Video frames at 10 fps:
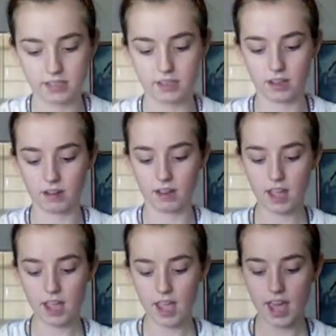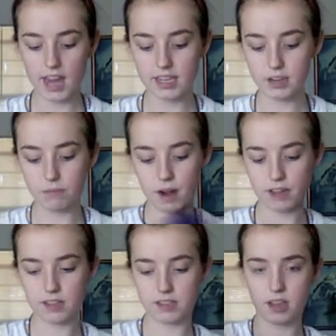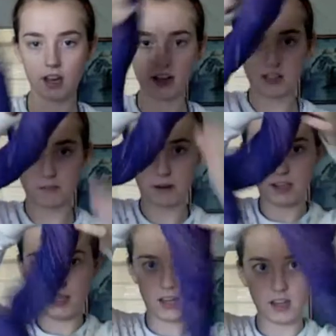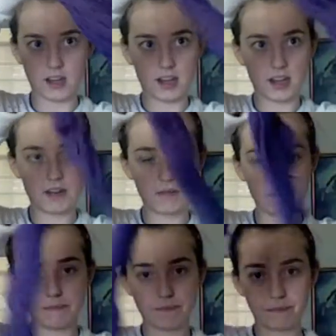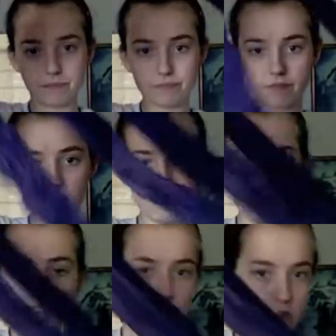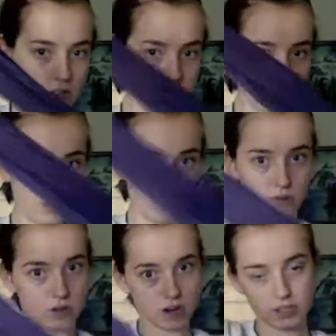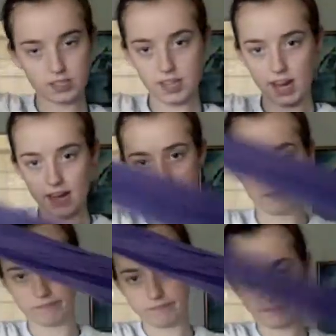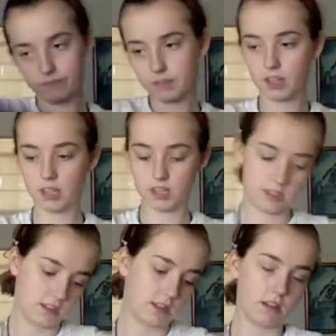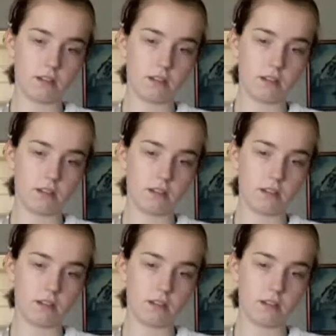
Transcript: So I did wind this onto my knitting knotty, so it's a 2-yard skein. So,